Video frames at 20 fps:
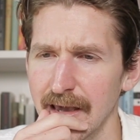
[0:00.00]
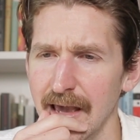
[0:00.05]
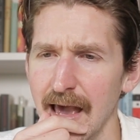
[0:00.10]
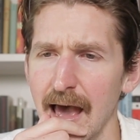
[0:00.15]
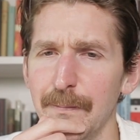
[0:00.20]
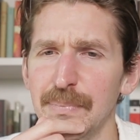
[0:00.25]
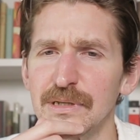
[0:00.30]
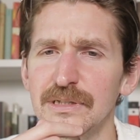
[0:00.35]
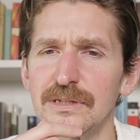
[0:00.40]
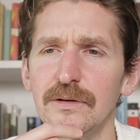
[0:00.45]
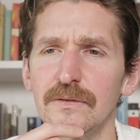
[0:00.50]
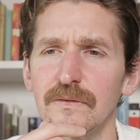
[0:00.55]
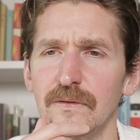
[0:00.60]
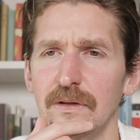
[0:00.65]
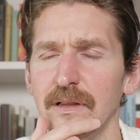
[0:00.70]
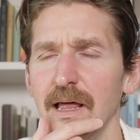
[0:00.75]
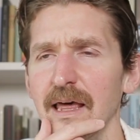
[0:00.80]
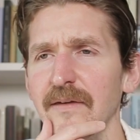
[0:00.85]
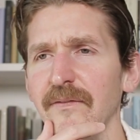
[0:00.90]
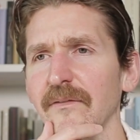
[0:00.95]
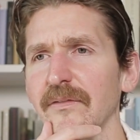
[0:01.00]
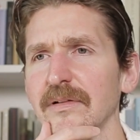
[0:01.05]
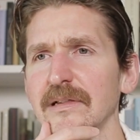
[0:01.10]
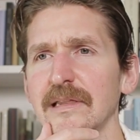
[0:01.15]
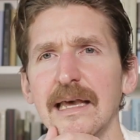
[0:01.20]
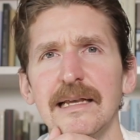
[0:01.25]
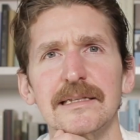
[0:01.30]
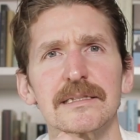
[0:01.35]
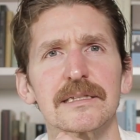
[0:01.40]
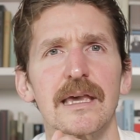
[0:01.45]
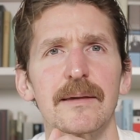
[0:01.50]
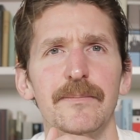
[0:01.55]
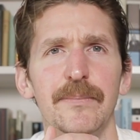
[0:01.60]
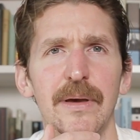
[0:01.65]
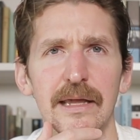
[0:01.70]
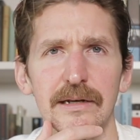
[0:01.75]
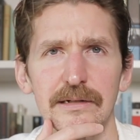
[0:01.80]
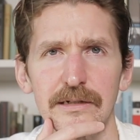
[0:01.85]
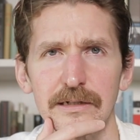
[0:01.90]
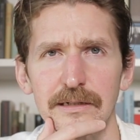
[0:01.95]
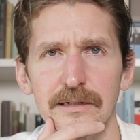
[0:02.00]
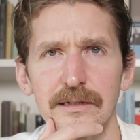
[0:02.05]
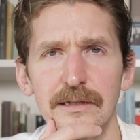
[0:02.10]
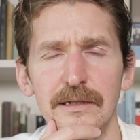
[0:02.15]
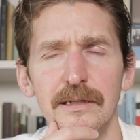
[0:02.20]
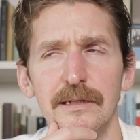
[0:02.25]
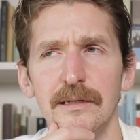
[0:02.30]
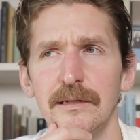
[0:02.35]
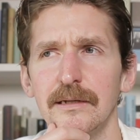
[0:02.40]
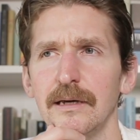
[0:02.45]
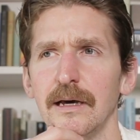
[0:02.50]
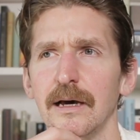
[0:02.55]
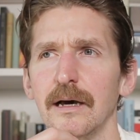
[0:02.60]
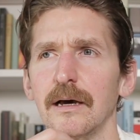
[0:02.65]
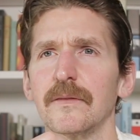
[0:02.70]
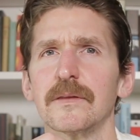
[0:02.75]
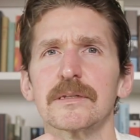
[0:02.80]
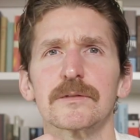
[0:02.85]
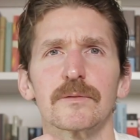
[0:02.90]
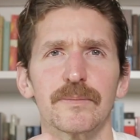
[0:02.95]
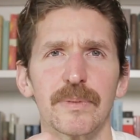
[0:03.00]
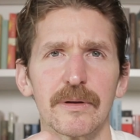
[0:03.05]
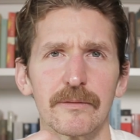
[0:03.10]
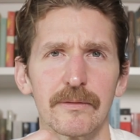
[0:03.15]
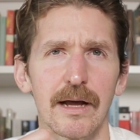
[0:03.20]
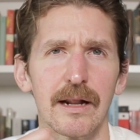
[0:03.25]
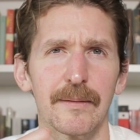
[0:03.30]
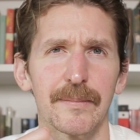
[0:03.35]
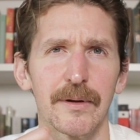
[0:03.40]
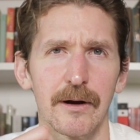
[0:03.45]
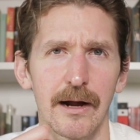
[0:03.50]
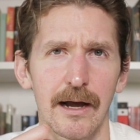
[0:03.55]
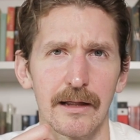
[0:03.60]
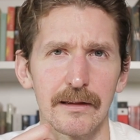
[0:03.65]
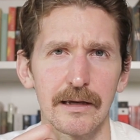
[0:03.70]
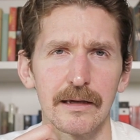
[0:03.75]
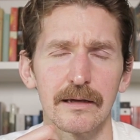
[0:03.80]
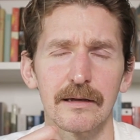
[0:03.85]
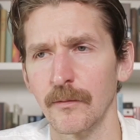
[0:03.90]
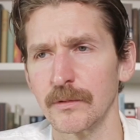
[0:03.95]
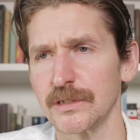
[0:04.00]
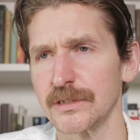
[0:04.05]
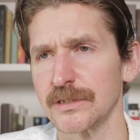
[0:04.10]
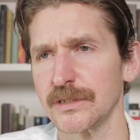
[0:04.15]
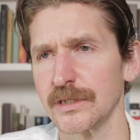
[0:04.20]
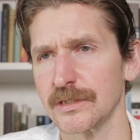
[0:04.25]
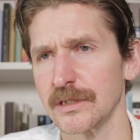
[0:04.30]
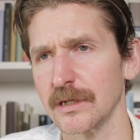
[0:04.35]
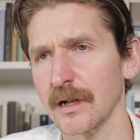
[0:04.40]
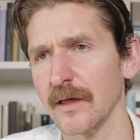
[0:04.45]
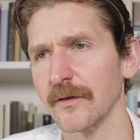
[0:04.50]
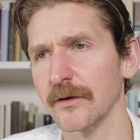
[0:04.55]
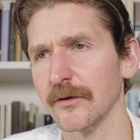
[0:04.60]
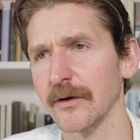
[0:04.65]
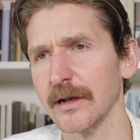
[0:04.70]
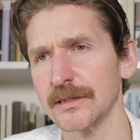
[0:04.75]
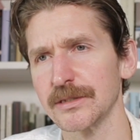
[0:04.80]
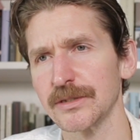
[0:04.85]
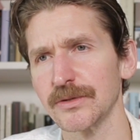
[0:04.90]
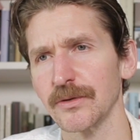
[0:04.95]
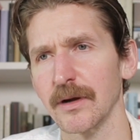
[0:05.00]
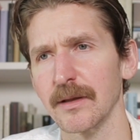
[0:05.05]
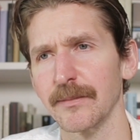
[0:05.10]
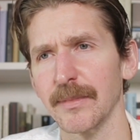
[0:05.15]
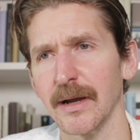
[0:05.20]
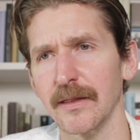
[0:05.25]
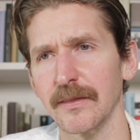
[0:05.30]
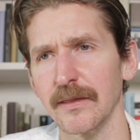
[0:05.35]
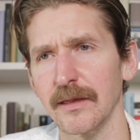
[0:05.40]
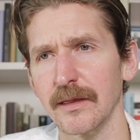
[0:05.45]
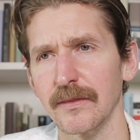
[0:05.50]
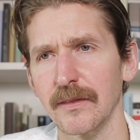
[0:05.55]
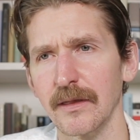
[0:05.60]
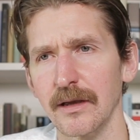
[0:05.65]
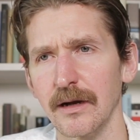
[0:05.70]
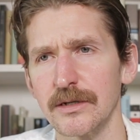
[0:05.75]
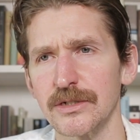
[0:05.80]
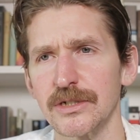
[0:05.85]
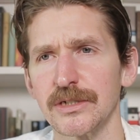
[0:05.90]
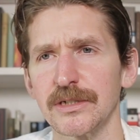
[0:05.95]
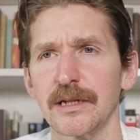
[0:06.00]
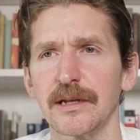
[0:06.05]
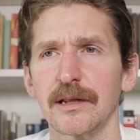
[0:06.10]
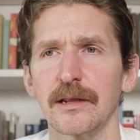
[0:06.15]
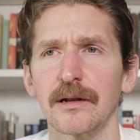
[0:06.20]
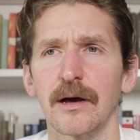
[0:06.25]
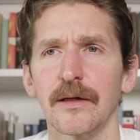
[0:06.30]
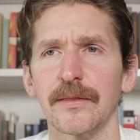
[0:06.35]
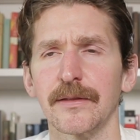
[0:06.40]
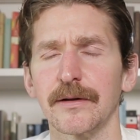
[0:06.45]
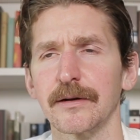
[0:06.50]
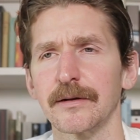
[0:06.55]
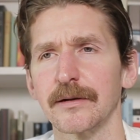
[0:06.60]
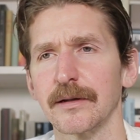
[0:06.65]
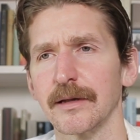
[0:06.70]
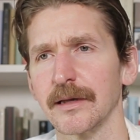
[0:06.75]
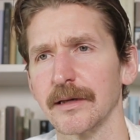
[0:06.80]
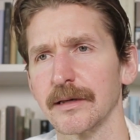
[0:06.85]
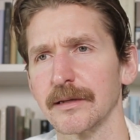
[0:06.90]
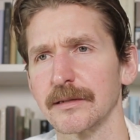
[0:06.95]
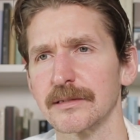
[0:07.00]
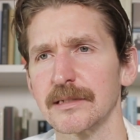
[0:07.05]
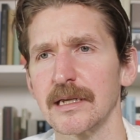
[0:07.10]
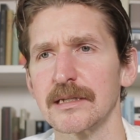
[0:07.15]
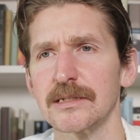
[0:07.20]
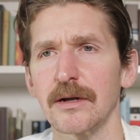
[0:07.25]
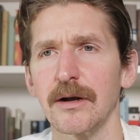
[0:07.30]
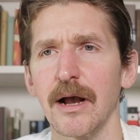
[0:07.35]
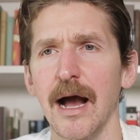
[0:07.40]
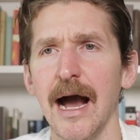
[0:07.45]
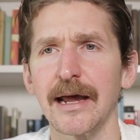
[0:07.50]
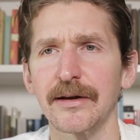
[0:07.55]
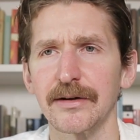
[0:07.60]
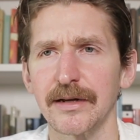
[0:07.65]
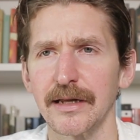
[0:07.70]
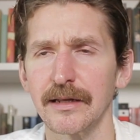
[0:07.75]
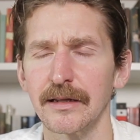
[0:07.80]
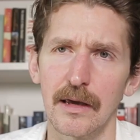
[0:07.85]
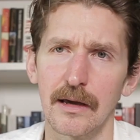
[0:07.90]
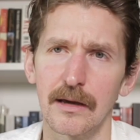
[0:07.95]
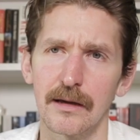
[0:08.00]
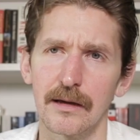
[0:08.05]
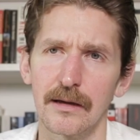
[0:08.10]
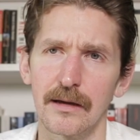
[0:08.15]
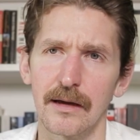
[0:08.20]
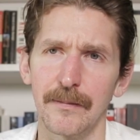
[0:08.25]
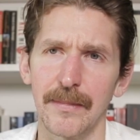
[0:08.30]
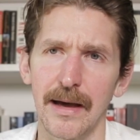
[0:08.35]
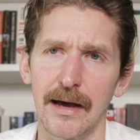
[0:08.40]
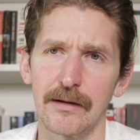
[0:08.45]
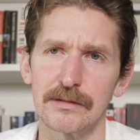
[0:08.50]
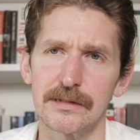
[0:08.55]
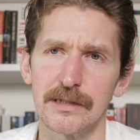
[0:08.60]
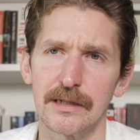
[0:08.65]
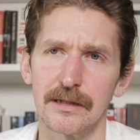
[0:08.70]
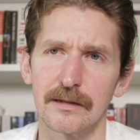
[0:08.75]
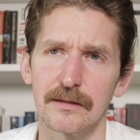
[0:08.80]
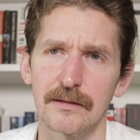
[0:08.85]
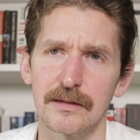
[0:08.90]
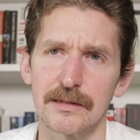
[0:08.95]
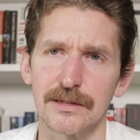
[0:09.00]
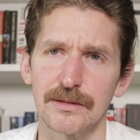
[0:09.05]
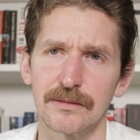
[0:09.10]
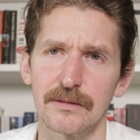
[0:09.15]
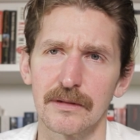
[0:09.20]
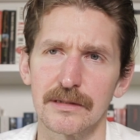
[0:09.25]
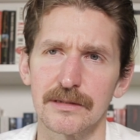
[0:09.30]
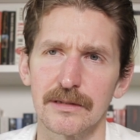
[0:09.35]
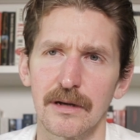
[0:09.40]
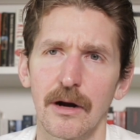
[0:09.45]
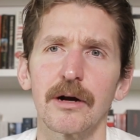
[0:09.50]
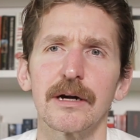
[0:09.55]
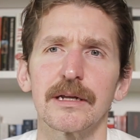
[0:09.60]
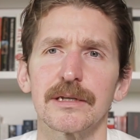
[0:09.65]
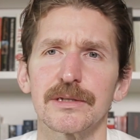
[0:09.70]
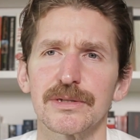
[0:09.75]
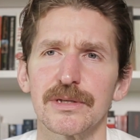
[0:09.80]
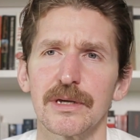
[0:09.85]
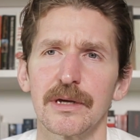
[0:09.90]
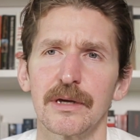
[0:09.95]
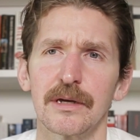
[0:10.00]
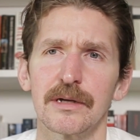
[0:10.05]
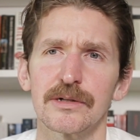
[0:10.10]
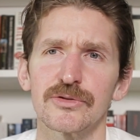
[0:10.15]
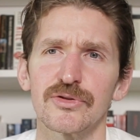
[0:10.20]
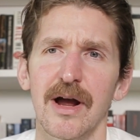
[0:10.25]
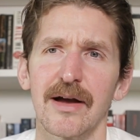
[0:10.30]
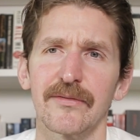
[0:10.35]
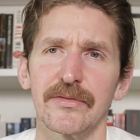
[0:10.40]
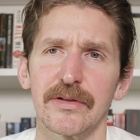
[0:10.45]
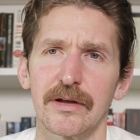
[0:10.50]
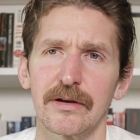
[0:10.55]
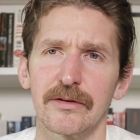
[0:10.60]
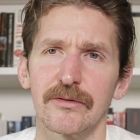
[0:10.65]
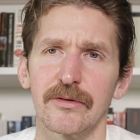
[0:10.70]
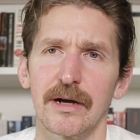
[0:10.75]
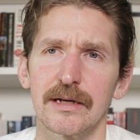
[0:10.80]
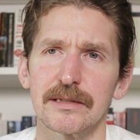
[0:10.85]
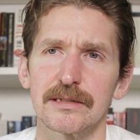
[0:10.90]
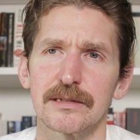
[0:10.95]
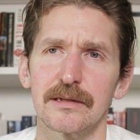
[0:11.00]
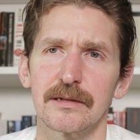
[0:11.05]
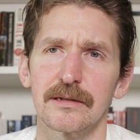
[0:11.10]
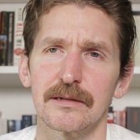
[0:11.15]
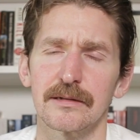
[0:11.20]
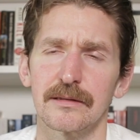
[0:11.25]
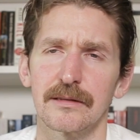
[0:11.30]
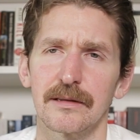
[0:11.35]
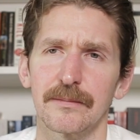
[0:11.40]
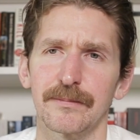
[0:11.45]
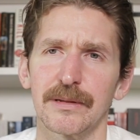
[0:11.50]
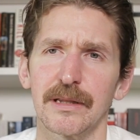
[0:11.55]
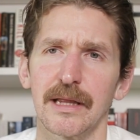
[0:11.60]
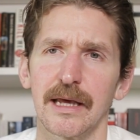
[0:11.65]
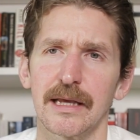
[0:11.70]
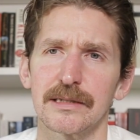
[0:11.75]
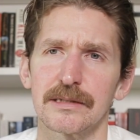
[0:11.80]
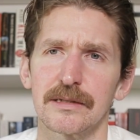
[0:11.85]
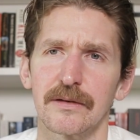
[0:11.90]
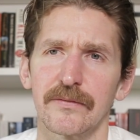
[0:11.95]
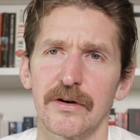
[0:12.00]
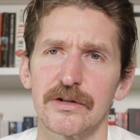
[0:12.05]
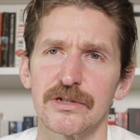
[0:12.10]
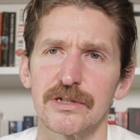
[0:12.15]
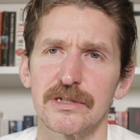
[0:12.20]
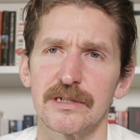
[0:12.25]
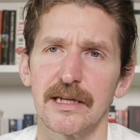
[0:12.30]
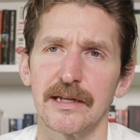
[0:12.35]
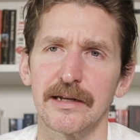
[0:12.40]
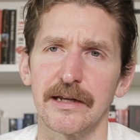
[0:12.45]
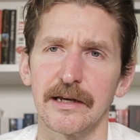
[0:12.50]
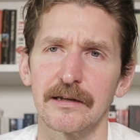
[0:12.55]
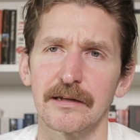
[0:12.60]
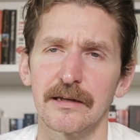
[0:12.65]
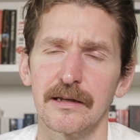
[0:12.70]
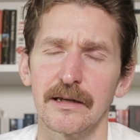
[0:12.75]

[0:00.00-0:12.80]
episode in the life of a landscape painter, this would be right up your alley, which is just another great story by the Argentinian author, Cesar Aira, about this artist traveling across the plains of Argentina.